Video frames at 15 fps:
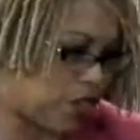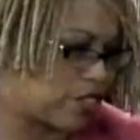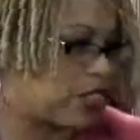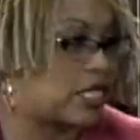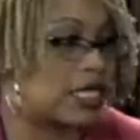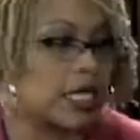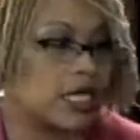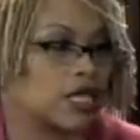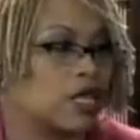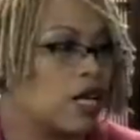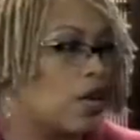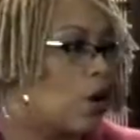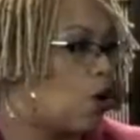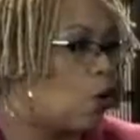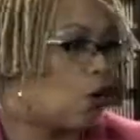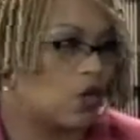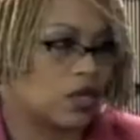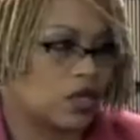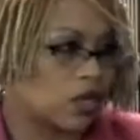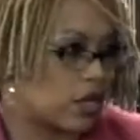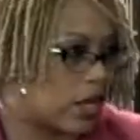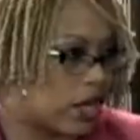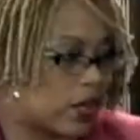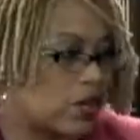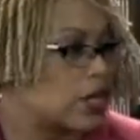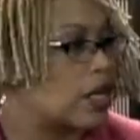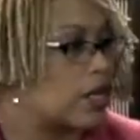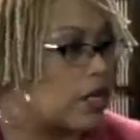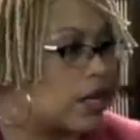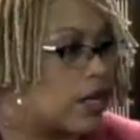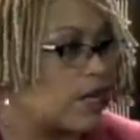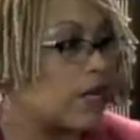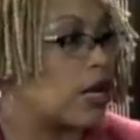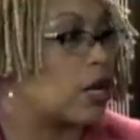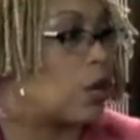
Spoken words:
And she says, once a year is not enough.